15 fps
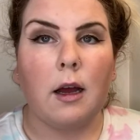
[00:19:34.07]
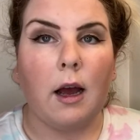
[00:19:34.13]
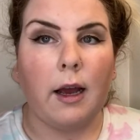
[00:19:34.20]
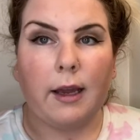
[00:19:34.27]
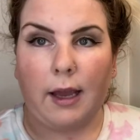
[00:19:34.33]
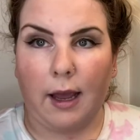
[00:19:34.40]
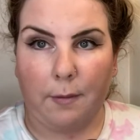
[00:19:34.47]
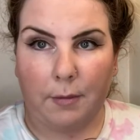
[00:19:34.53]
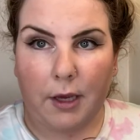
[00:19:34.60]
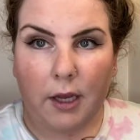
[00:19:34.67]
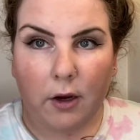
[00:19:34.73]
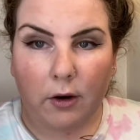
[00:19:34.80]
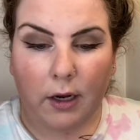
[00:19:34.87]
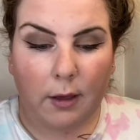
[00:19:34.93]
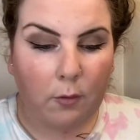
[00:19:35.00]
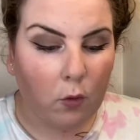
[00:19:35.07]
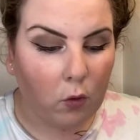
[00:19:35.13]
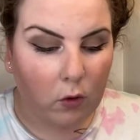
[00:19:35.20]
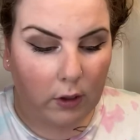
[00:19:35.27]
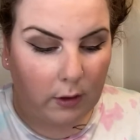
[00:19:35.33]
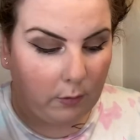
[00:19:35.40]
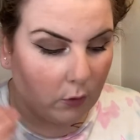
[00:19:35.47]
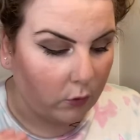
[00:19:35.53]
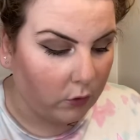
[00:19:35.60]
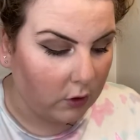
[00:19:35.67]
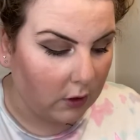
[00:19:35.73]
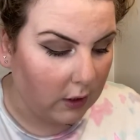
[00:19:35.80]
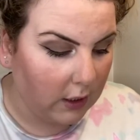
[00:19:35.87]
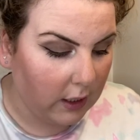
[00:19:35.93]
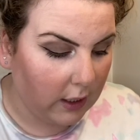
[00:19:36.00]
I can't be here anymore
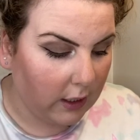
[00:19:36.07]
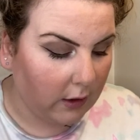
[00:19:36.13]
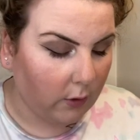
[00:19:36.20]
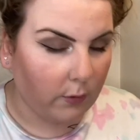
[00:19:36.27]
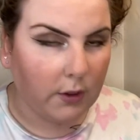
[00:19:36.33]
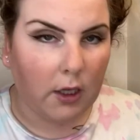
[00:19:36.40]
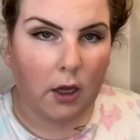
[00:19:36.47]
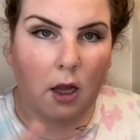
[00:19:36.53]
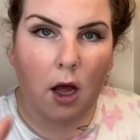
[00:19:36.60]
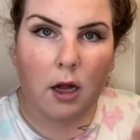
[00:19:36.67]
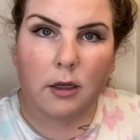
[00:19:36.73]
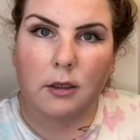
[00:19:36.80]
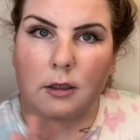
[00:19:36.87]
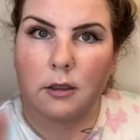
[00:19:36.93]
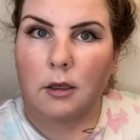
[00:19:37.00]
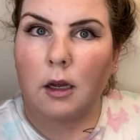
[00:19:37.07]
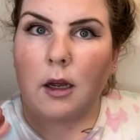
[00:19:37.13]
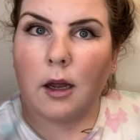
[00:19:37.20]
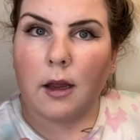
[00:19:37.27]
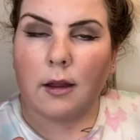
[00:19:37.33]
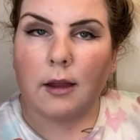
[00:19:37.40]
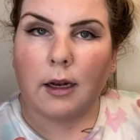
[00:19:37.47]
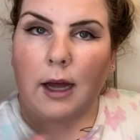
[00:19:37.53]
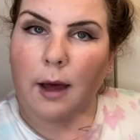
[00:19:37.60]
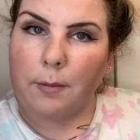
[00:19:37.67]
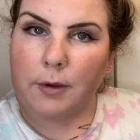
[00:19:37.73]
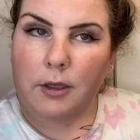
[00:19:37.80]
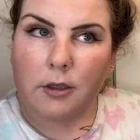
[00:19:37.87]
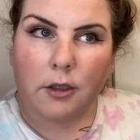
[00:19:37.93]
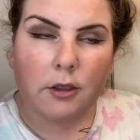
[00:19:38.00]
emotionally. There was a lot that
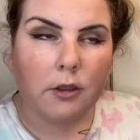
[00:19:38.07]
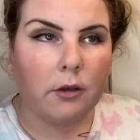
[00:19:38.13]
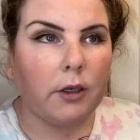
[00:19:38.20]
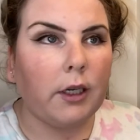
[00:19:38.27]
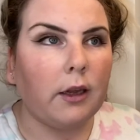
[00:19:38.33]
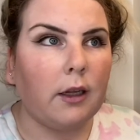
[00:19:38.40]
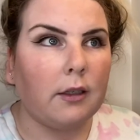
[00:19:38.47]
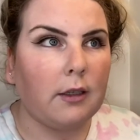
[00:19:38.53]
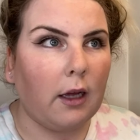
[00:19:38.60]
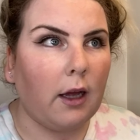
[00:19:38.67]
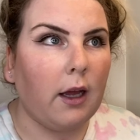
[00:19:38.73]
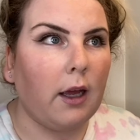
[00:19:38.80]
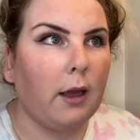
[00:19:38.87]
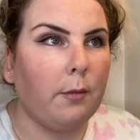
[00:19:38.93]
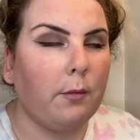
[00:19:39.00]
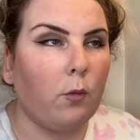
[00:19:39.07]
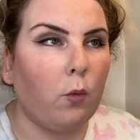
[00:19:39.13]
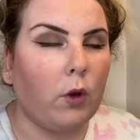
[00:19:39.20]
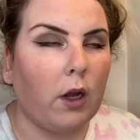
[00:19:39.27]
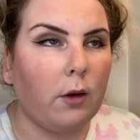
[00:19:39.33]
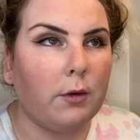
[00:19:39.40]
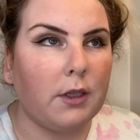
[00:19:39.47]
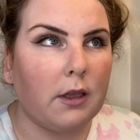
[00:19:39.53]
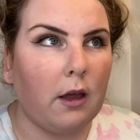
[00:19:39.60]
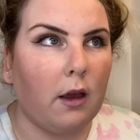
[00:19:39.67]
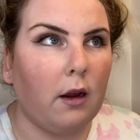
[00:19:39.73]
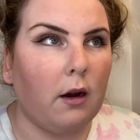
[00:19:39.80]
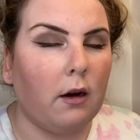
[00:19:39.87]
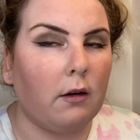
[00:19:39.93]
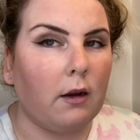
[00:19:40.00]
happened during that time when I was
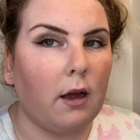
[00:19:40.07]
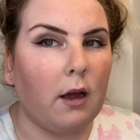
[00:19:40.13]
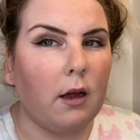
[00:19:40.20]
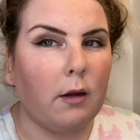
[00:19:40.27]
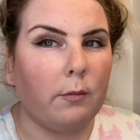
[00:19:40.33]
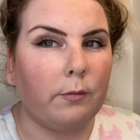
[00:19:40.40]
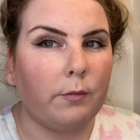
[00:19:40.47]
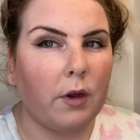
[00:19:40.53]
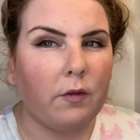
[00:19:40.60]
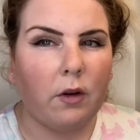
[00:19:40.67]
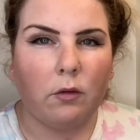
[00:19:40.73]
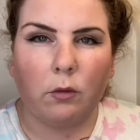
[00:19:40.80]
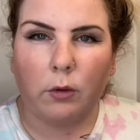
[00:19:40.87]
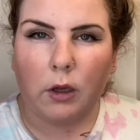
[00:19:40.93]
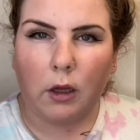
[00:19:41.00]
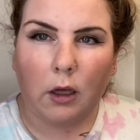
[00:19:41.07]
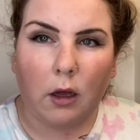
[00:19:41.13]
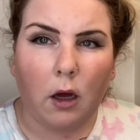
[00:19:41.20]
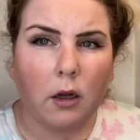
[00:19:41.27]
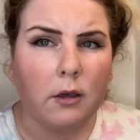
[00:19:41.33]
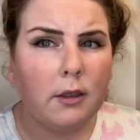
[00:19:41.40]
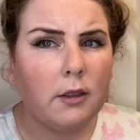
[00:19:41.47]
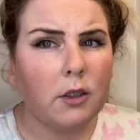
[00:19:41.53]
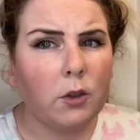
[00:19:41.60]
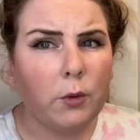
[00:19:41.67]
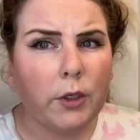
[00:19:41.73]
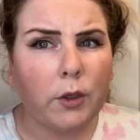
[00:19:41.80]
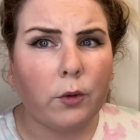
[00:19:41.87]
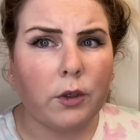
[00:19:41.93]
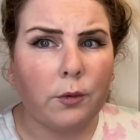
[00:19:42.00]
there. Um, I've never really gotten into
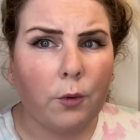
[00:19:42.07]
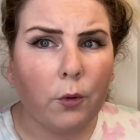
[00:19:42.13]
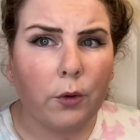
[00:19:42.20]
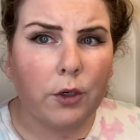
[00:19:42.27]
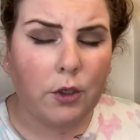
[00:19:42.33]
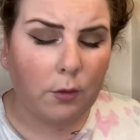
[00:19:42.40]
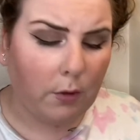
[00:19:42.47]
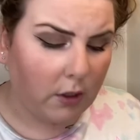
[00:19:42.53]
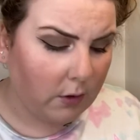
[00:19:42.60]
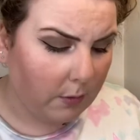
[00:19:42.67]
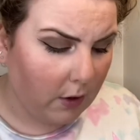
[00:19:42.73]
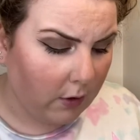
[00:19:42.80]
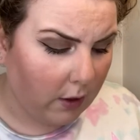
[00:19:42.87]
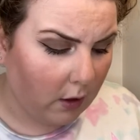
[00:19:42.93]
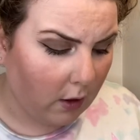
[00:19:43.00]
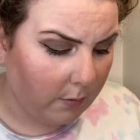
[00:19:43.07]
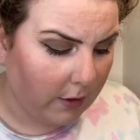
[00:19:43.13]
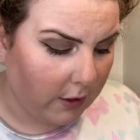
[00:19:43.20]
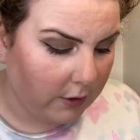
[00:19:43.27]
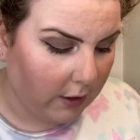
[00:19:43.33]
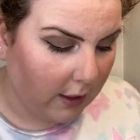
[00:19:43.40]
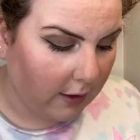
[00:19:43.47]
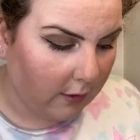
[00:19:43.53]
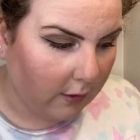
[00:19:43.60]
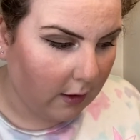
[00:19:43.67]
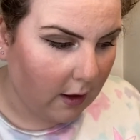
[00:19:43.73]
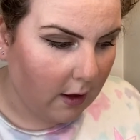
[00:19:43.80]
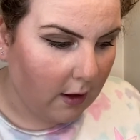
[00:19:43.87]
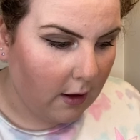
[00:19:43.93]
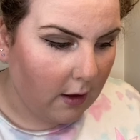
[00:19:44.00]
it or spoken too much about it on my channel,
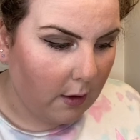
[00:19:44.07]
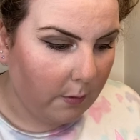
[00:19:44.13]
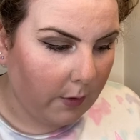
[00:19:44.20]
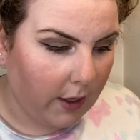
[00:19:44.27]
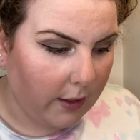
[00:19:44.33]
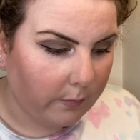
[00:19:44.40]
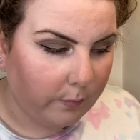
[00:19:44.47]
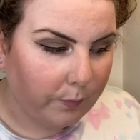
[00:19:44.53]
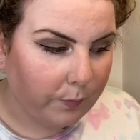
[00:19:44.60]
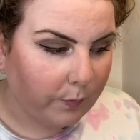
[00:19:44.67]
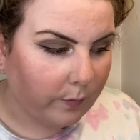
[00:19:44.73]
but